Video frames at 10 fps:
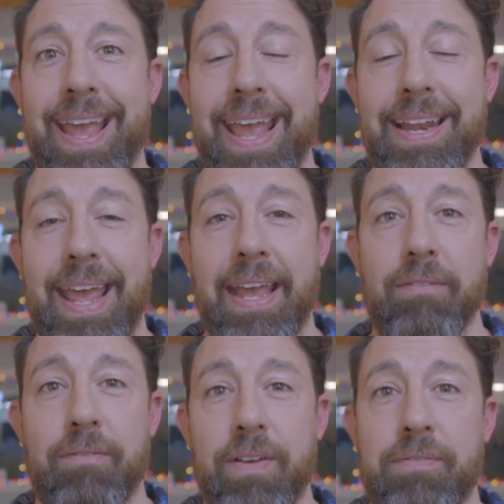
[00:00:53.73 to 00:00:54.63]
and
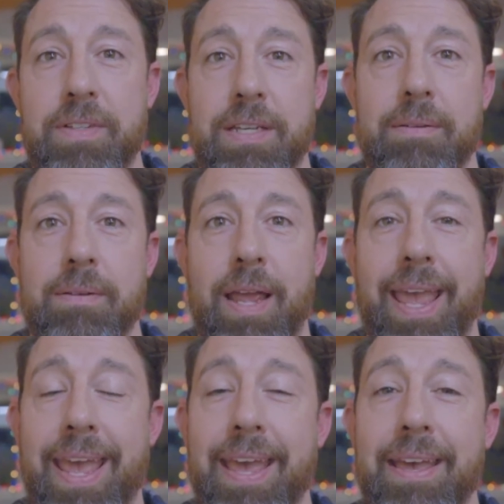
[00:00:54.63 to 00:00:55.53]
850.
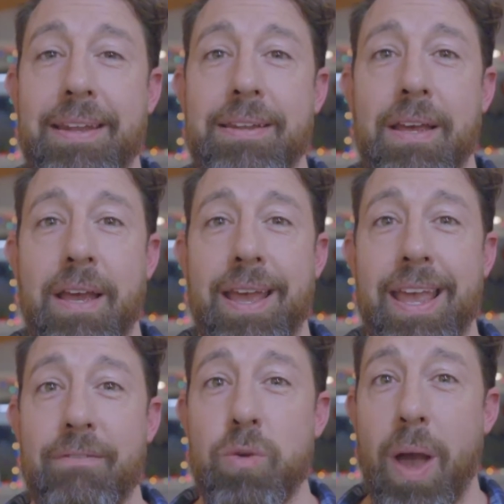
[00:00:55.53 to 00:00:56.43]
And
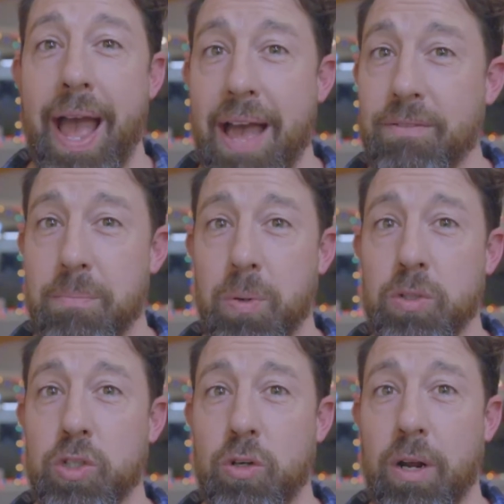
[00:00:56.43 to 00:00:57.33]
if you haven't
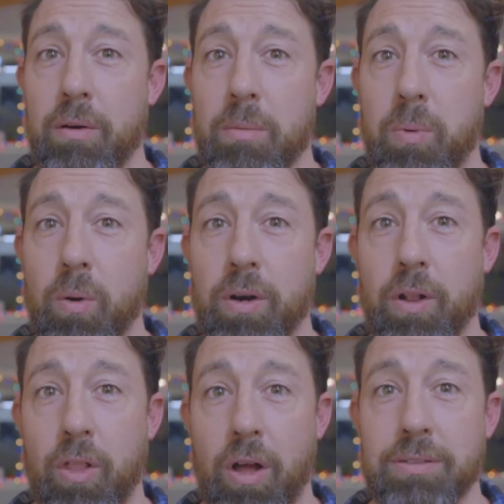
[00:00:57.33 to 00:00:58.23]
pulled your credit report
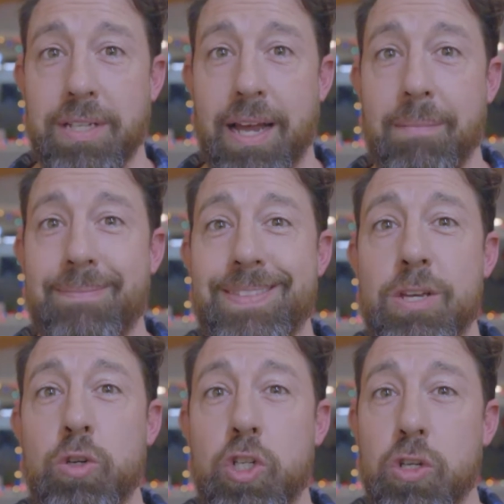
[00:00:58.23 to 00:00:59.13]
in a long time,
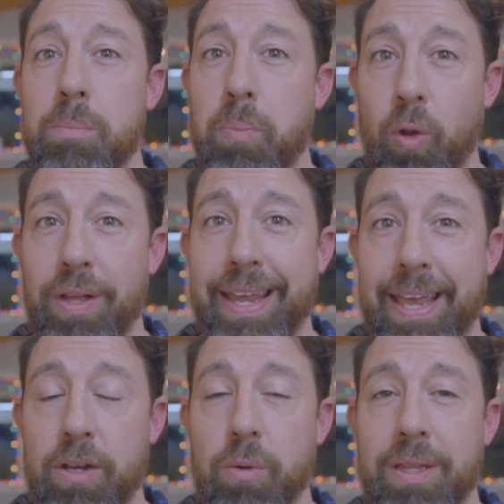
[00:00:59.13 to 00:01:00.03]
you should pull it
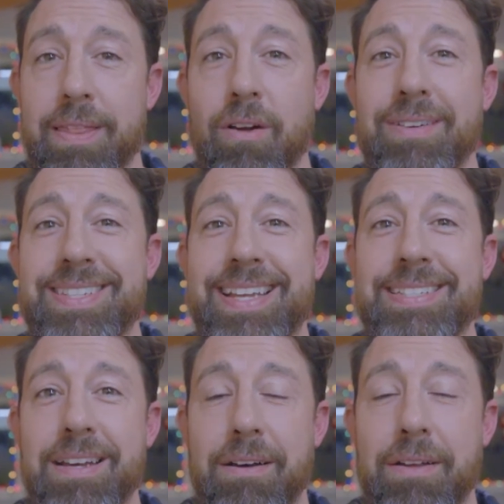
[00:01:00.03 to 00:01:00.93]
annually. There is a
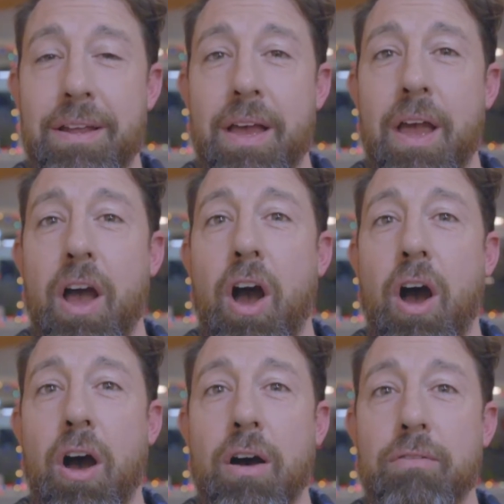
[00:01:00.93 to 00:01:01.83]
ton
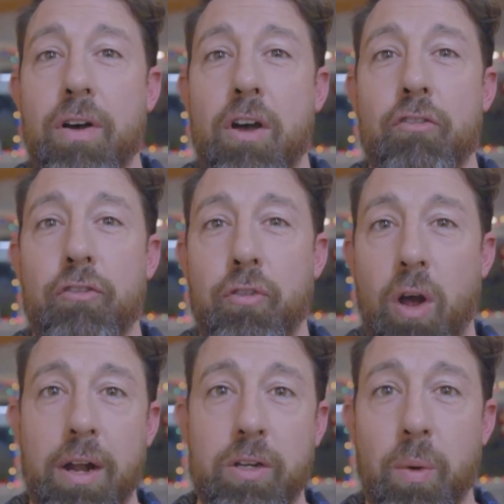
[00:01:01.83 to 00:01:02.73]
of
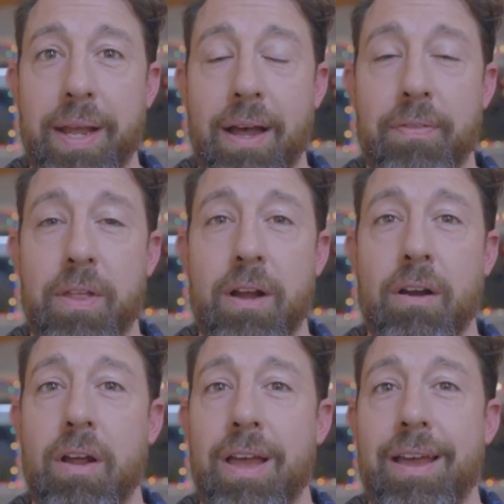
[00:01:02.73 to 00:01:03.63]
fraud going out
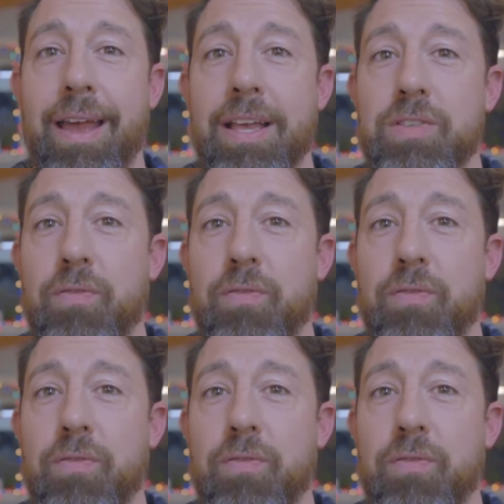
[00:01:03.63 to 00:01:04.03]
there as